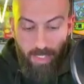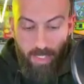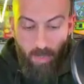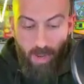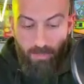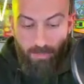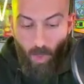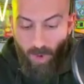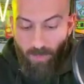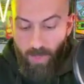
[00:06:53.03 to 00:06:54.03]
So we got
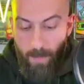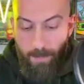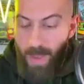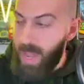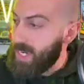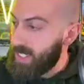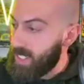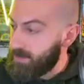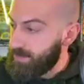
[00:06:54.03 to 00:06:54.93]
four from the back.